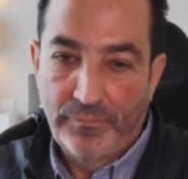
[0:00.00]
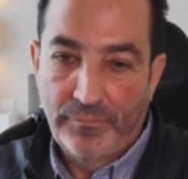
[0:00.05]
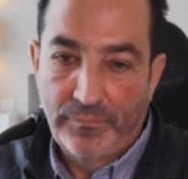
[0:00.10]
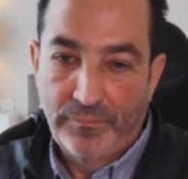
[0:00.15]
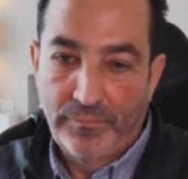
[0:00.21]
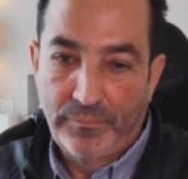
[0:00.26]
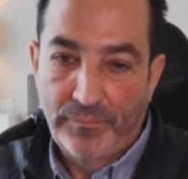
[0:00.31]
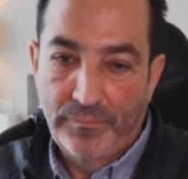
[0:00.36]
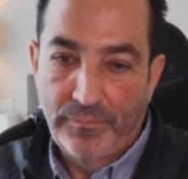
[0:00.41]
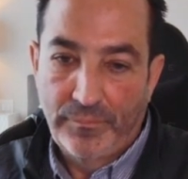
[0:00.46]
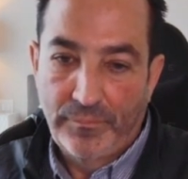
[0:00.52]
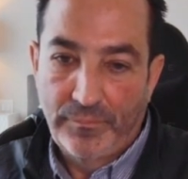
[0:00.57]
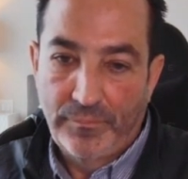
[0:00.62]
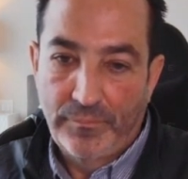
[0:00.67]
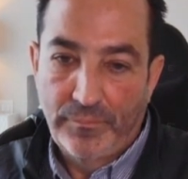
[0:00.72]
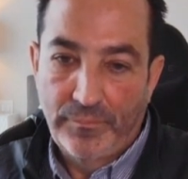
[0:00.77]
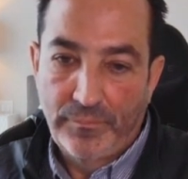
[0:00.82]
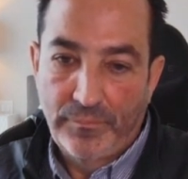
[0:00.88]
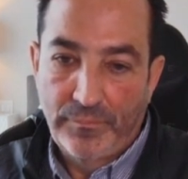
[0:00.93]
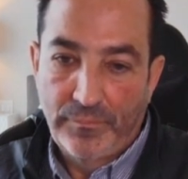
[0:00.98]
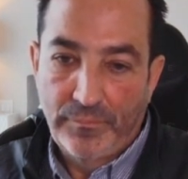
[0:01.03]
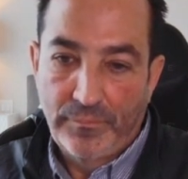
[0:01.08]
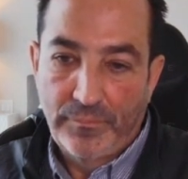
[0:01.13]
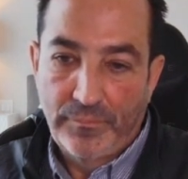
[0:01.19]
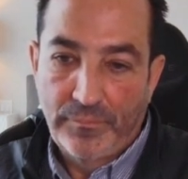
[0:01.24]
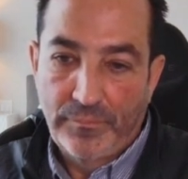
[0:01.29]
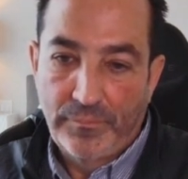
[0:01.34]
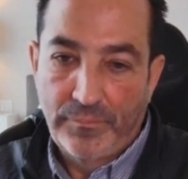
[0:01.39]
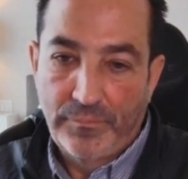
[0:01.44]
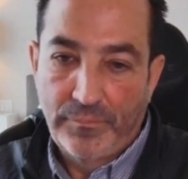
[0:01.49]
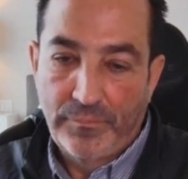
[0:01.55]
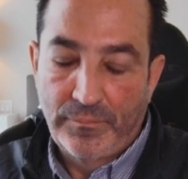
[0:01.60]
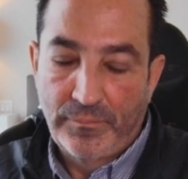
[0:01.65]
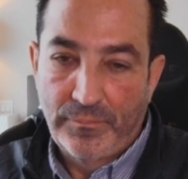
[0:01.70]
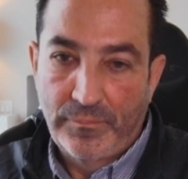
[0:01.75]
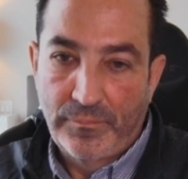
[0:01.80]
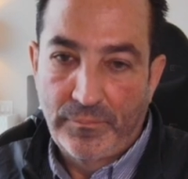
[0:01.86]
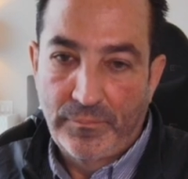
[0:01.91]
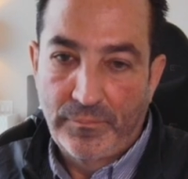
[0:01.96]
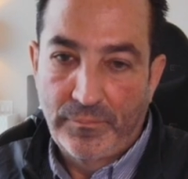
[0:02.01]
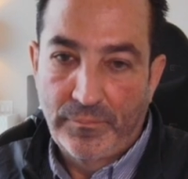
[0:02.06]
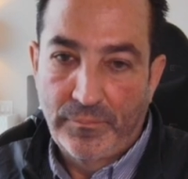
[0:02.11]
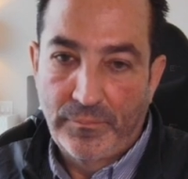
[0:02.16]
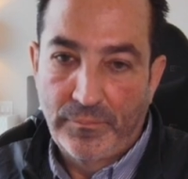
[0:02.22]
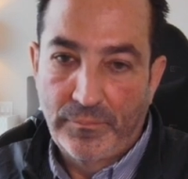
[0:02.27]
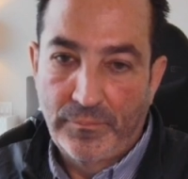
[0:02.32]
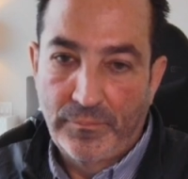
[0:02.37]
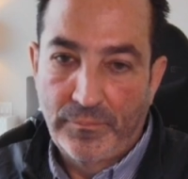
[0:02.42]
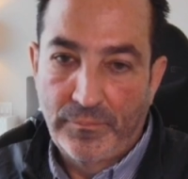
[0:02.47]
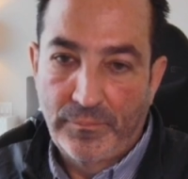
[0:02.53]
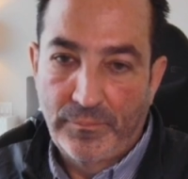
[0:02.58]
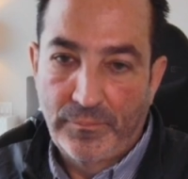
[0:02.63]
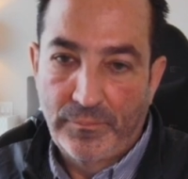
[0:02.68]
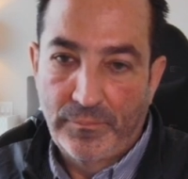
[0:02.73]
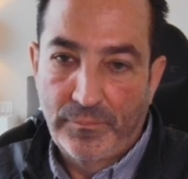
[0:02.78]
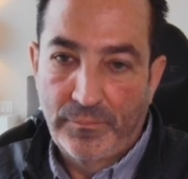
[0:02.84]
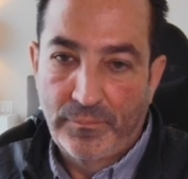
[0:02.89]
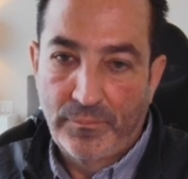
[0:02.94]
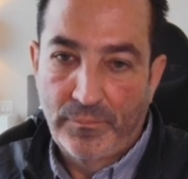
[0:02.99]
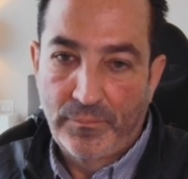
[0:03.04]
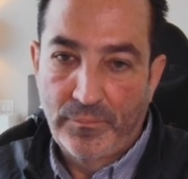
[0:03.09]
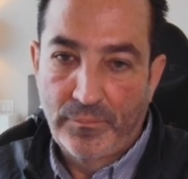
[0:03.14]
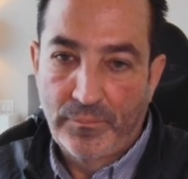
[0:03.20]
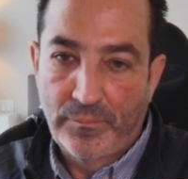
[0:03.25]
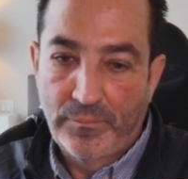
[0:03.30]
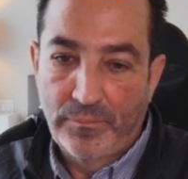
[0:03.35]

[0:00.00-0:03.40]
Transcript: No words are spoken by the person on screen.